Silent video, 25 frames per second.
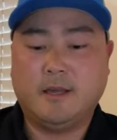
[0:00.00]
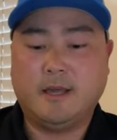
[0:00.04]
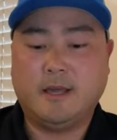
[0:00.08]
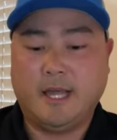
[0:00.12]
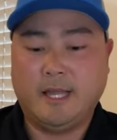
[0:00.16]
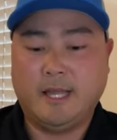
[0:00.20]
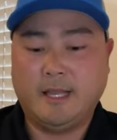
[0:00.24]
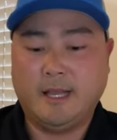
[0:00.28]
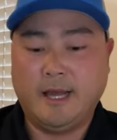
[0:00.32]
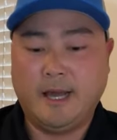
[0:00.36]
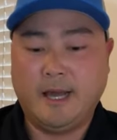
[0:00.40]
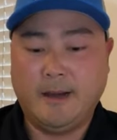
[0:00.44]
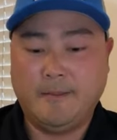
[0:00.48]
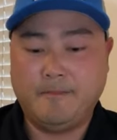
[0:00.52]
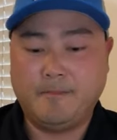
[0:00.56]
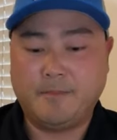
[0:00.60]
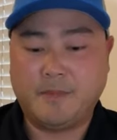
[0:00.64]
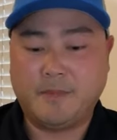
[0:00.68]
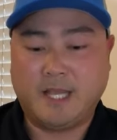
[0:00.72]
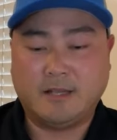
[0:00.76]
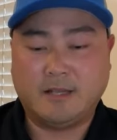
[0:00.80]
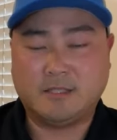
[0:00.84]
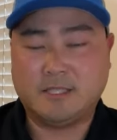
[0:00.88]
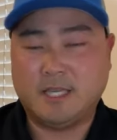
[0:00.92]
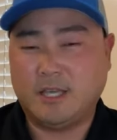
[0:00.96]
And
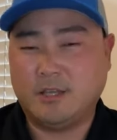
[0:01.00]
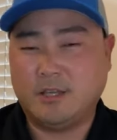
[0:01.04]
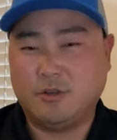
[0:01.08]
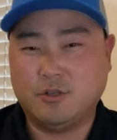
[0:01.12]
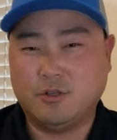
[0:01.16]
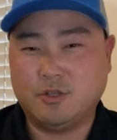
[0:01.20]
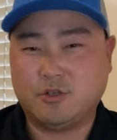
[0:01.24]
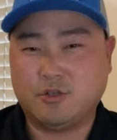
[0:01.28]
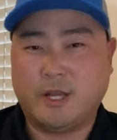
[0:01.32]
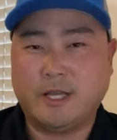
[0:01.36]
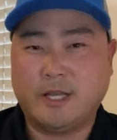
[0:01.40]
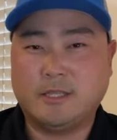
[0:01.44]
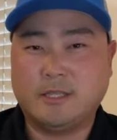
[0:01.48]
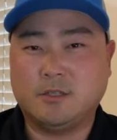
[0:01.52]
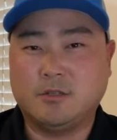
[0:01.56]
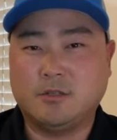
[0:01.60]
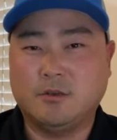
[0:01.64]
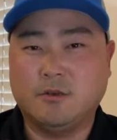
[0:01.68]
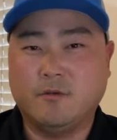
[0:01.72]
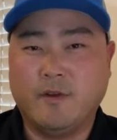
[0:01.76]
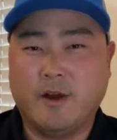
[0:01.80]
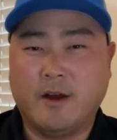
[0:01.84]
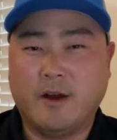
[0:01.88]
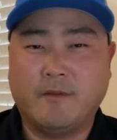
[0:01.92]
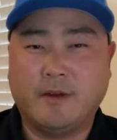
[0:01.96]
that'll take you straight
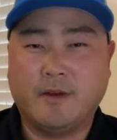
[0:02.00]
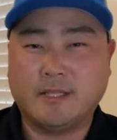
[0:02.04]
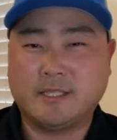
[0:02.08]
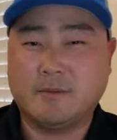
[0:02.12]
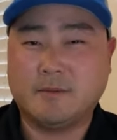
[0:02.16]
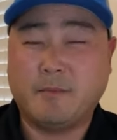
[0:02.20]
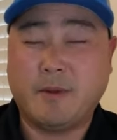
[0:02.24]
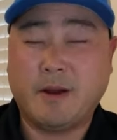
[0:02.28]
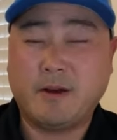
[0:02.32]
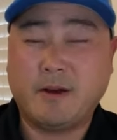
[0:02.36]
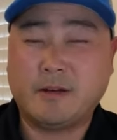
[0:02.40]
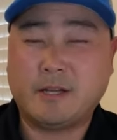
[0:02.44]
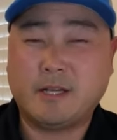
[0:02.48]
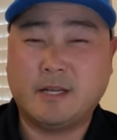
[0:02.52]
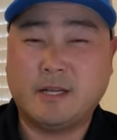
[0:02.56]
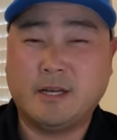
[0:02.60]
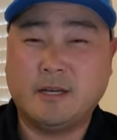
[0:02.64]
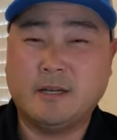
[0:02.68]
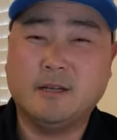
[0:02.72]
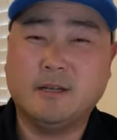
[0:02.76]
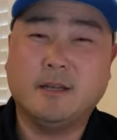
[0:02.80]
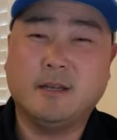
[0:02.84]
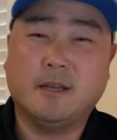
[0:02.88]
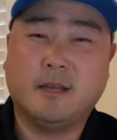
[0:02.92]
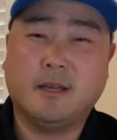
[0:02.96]
to Varivas
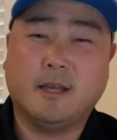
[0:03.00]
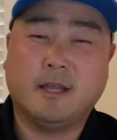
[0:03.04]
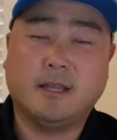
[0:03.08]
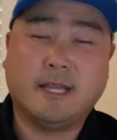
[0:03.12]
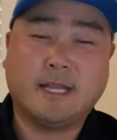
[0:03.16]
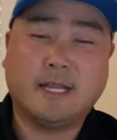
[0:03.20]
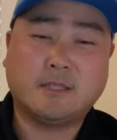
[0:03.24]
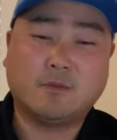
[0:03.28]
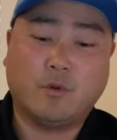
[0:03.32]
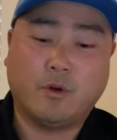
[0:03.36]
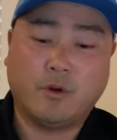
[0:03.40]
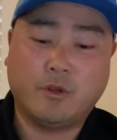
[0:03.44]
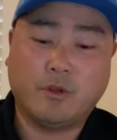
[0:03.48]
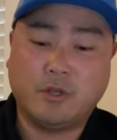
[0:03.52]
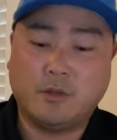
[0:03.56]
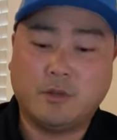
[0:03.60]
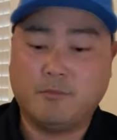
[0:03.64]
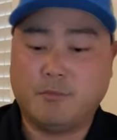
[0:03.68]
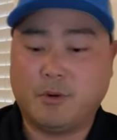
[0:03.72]
America, and that's where you can